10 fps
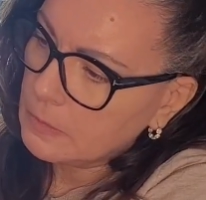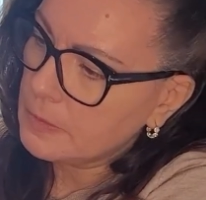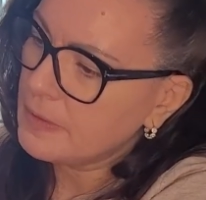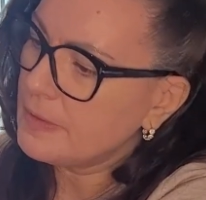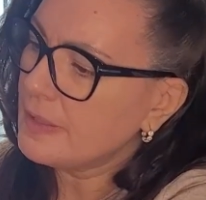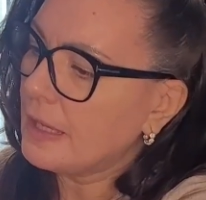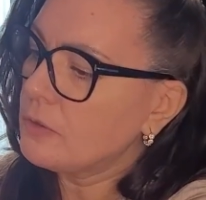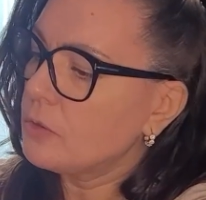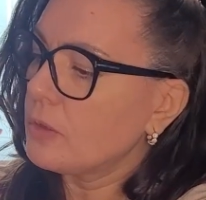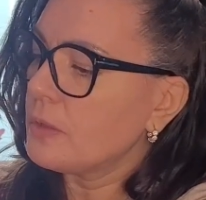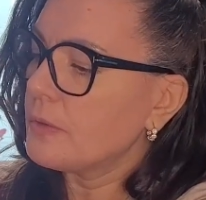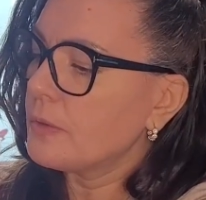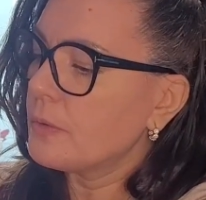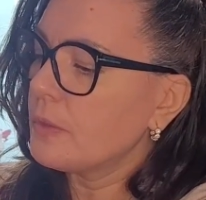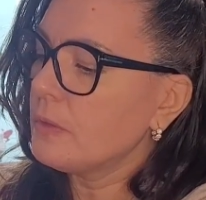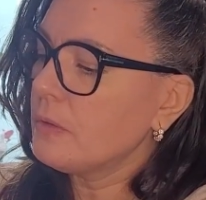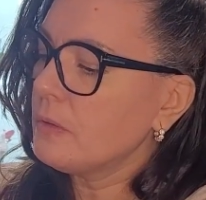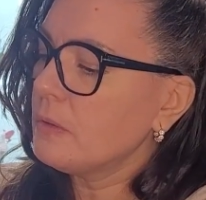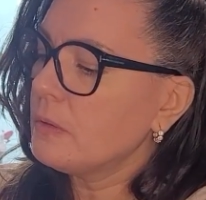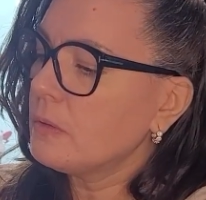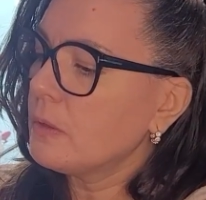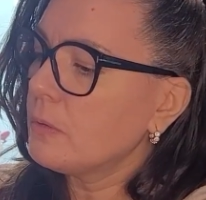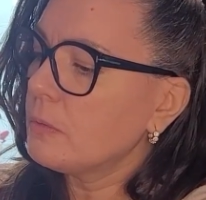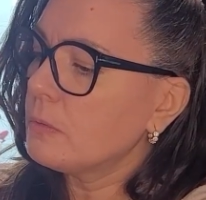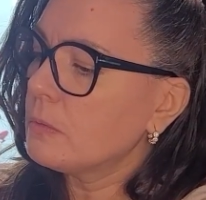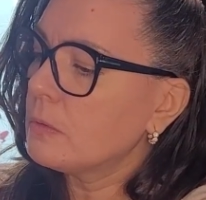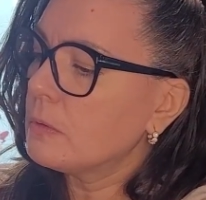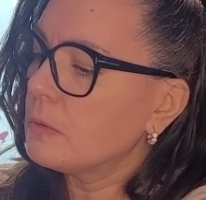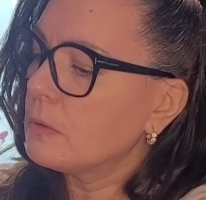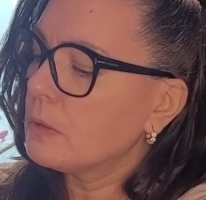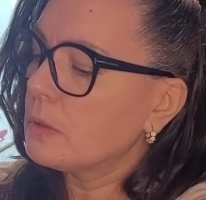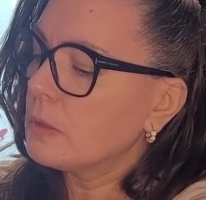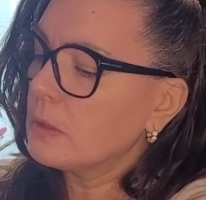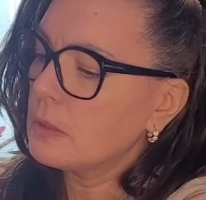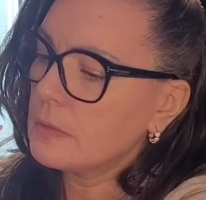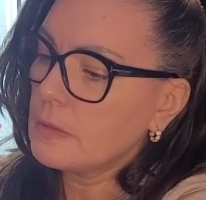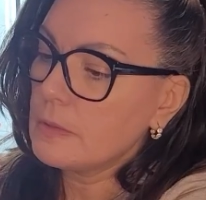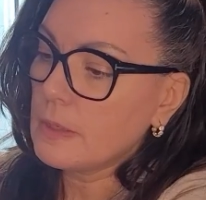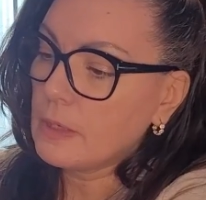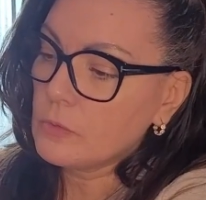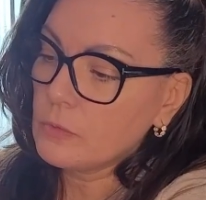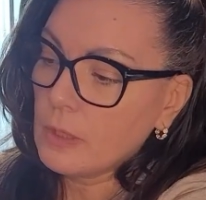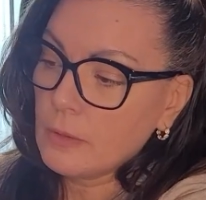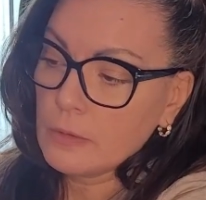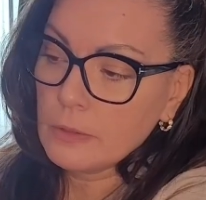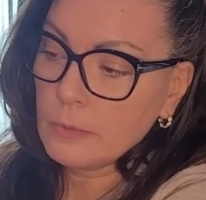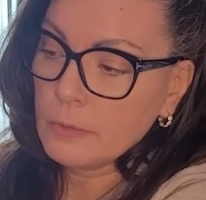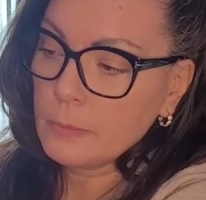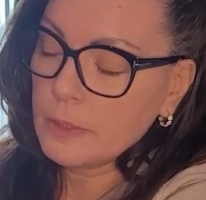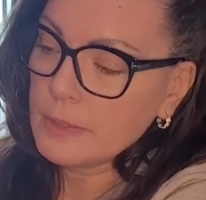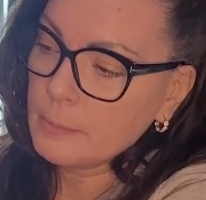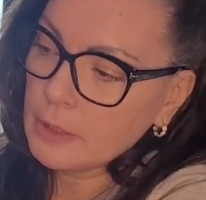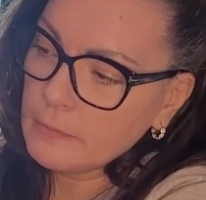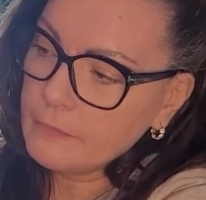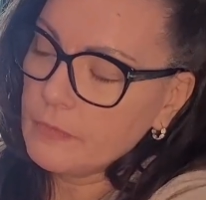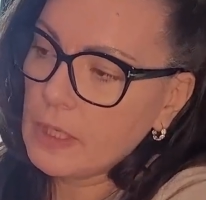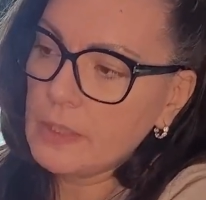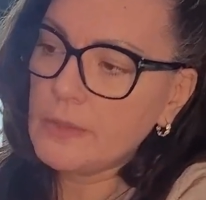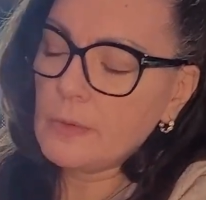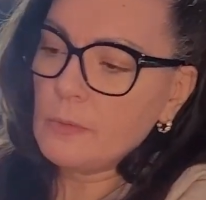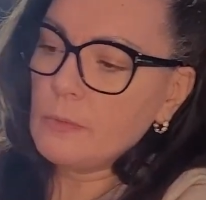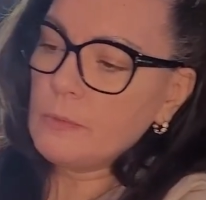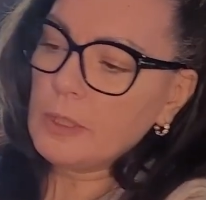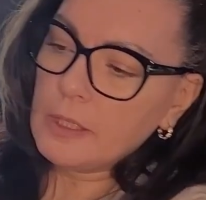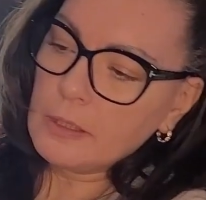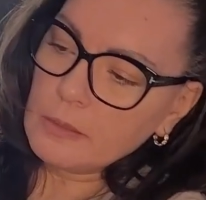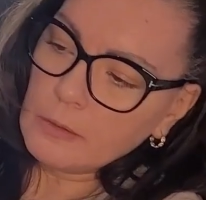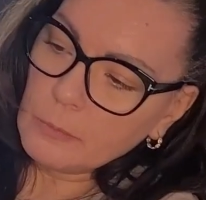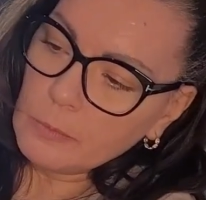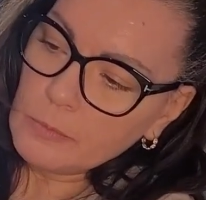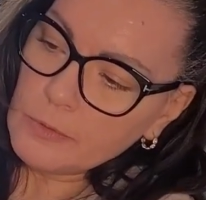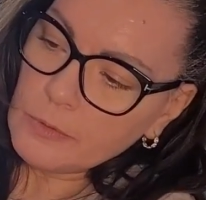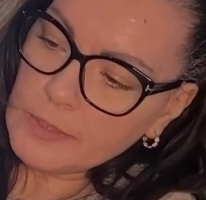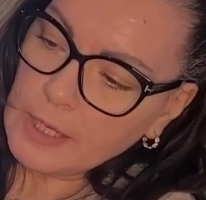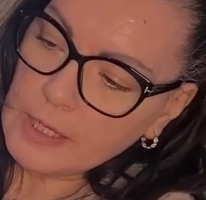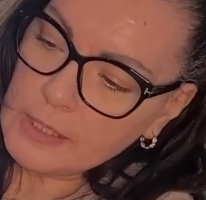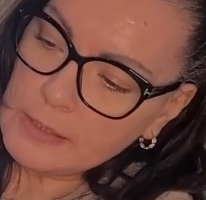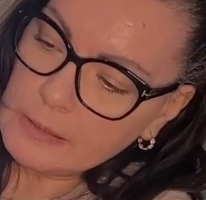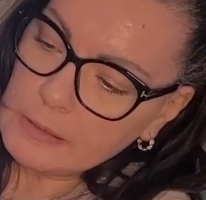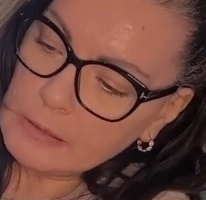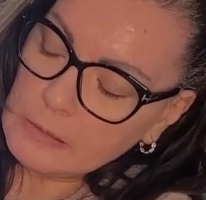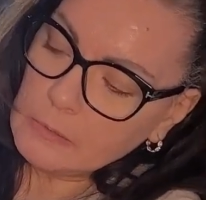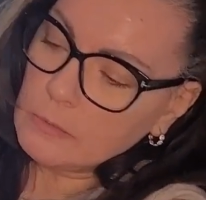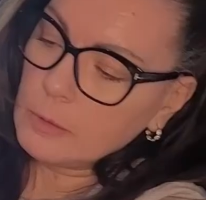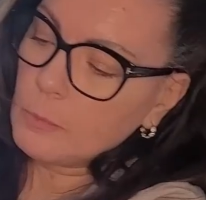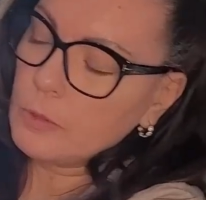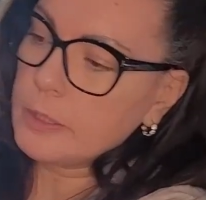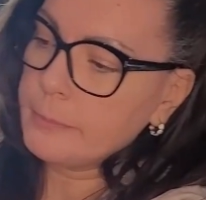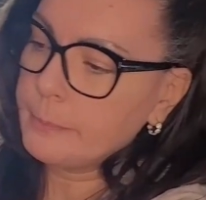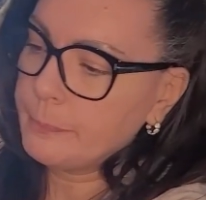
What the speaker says: This is actually soil? No, this is actual aeroid mix, but it's so like the roots are tight. Holy moly.